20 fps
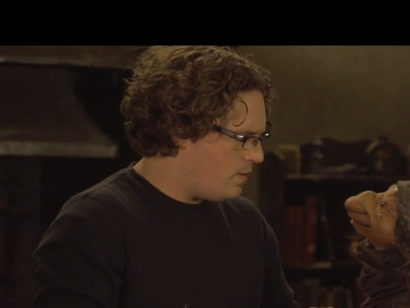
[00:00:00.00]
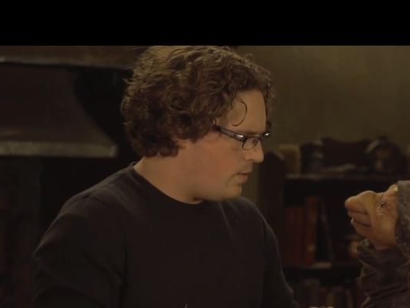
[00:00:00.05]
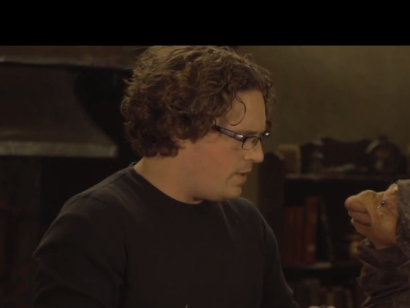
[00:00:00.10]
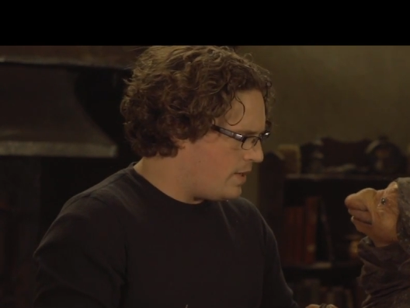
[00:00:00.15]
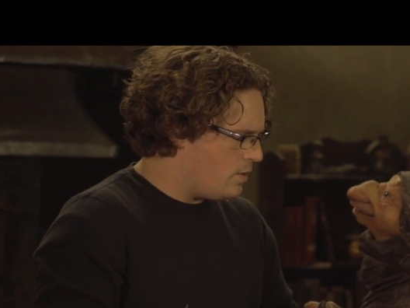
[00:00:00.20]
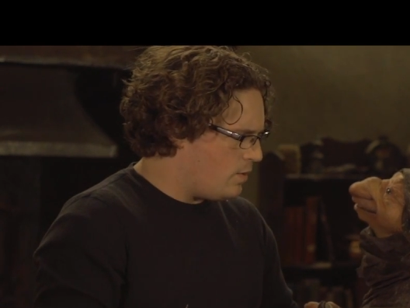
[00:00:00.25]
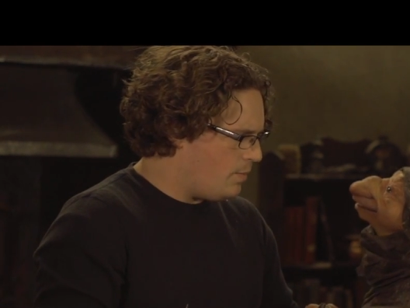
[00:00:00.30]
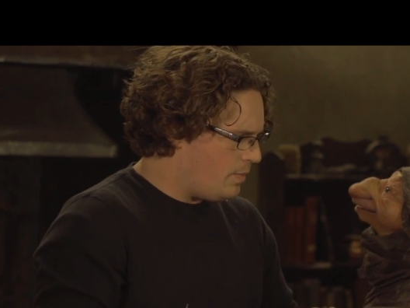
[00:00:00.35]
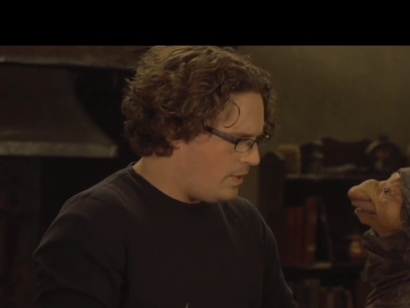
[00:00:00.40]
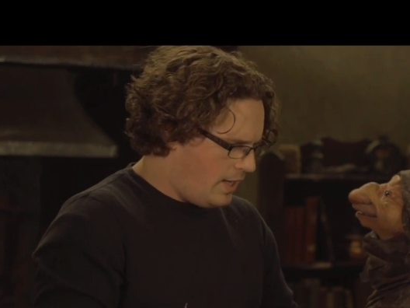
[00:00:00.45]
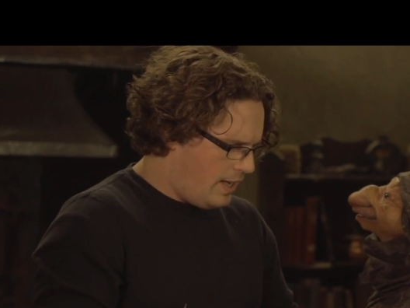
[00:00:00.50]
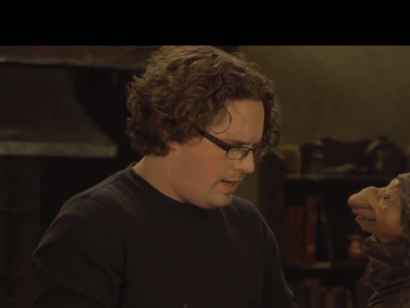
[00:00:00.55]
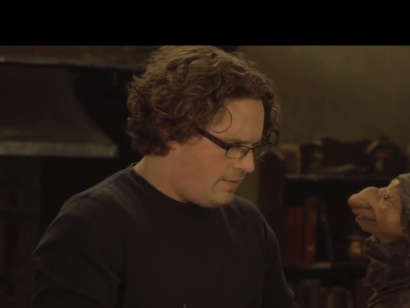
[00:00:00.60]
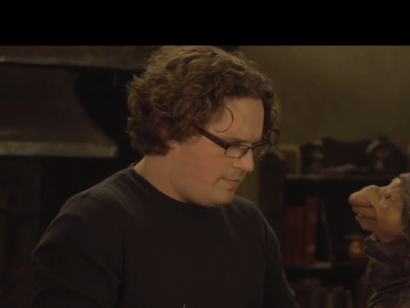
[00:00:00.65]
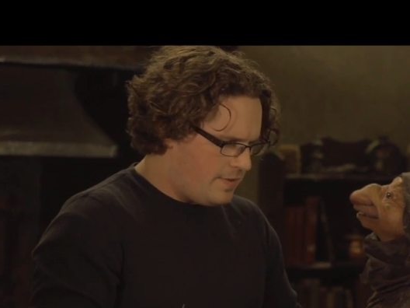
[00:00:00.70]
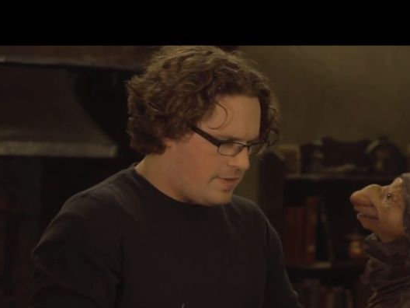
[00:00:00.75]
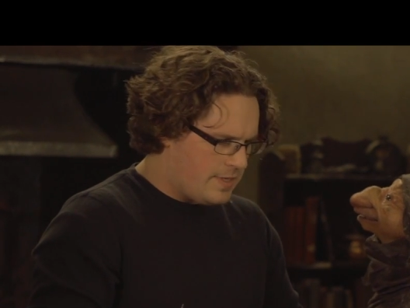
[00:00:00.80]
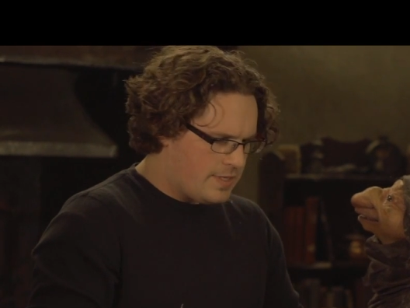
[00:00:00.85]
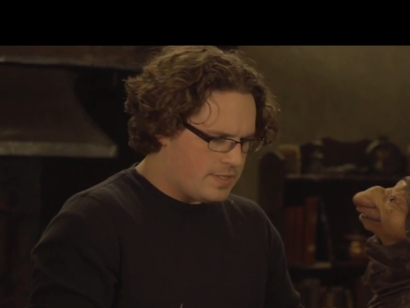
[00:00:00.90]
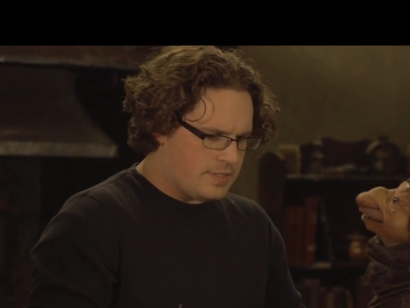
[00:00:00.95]
when you applied
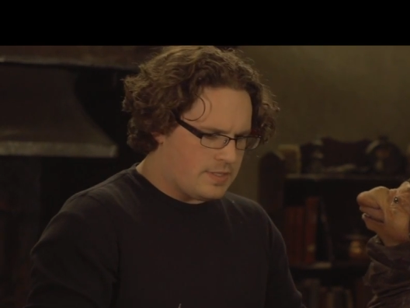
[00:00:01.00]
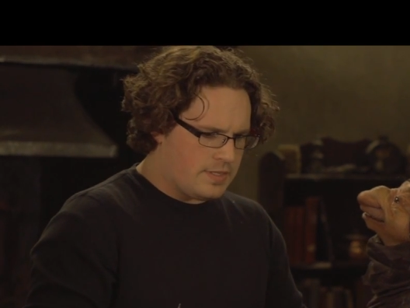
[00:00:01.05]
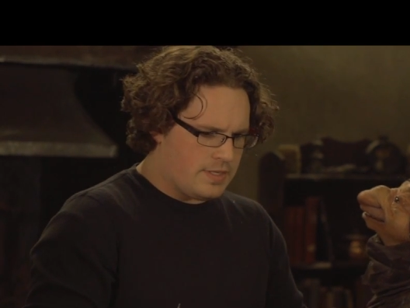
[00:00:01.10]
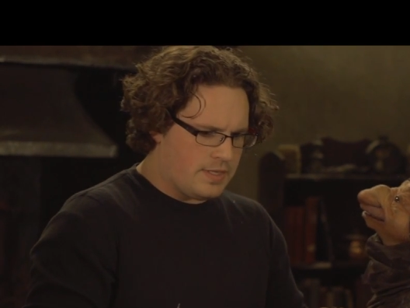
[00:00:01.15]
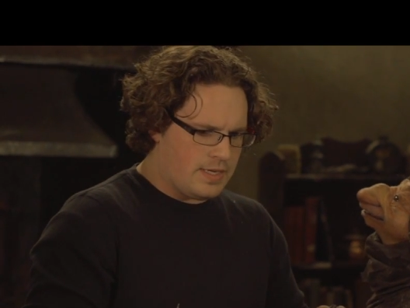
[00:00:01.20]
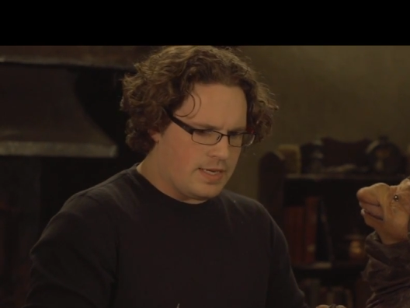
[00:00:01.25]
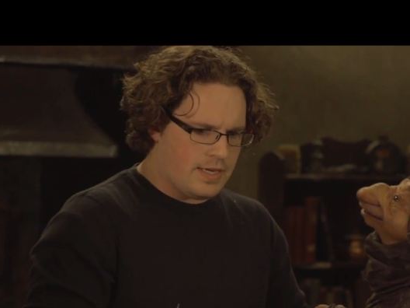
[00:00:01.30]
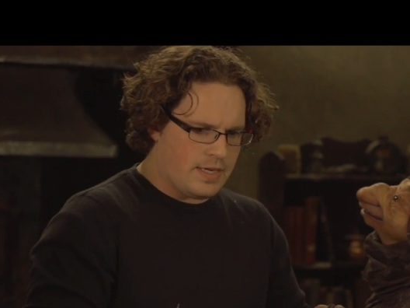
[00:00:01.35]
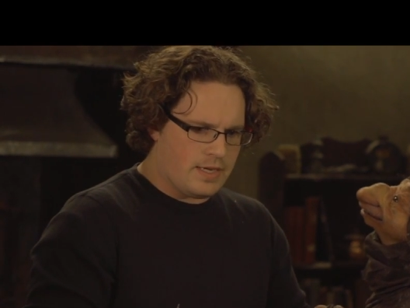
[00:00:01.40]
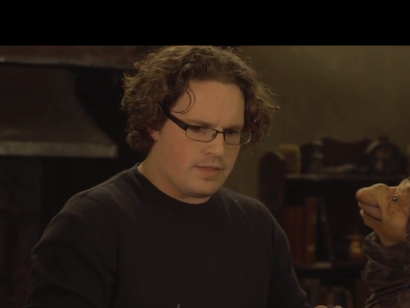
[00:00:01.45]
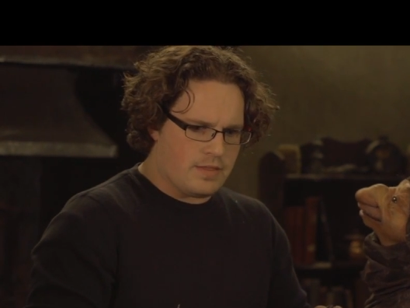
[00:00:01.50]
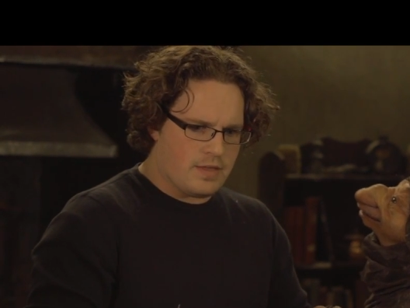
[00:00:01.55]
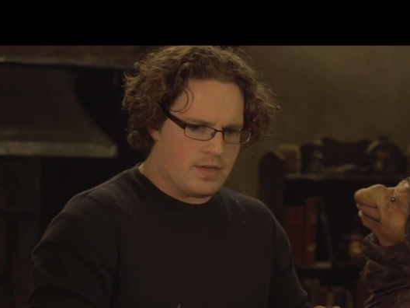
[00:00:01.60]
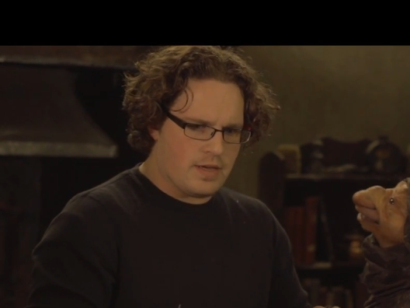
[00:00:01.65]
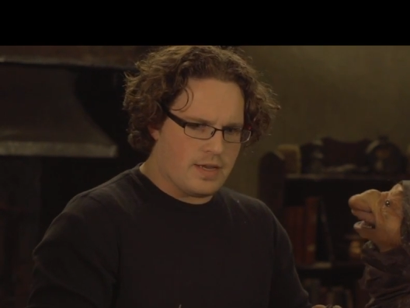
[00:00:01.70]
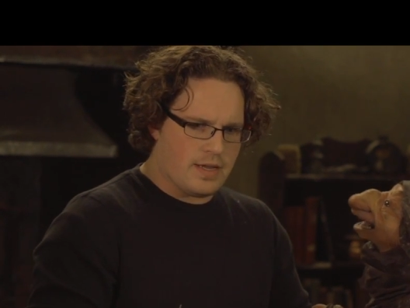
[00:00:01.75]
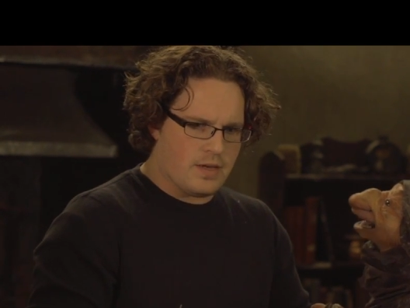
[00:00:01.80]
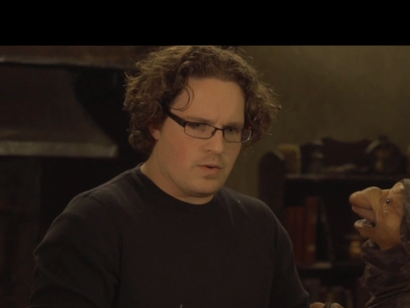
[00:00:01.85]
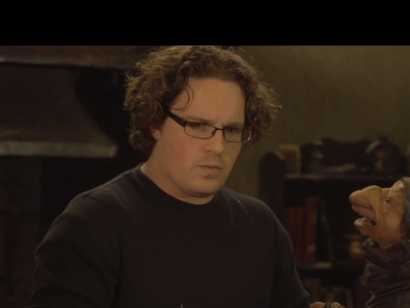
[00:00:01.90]
for this gig that yeah.